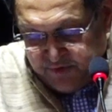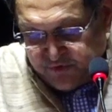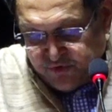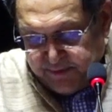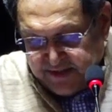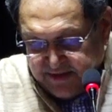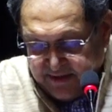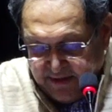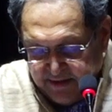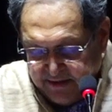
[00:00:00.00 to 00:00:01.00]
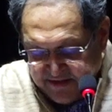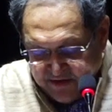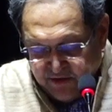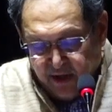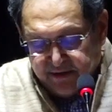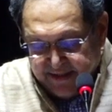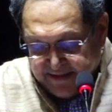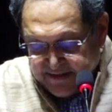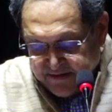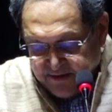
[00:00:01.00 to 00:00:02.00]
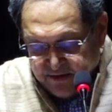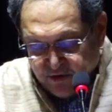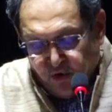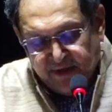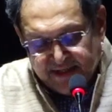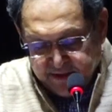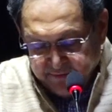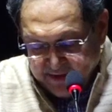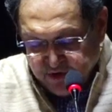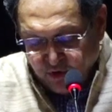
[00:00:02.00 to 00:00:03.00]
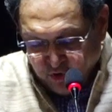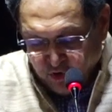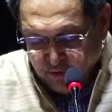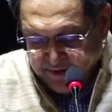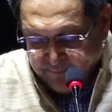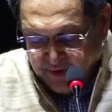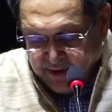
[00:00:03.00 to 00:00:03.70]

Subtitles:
so basically, it's in our hands. God has given us autonomy.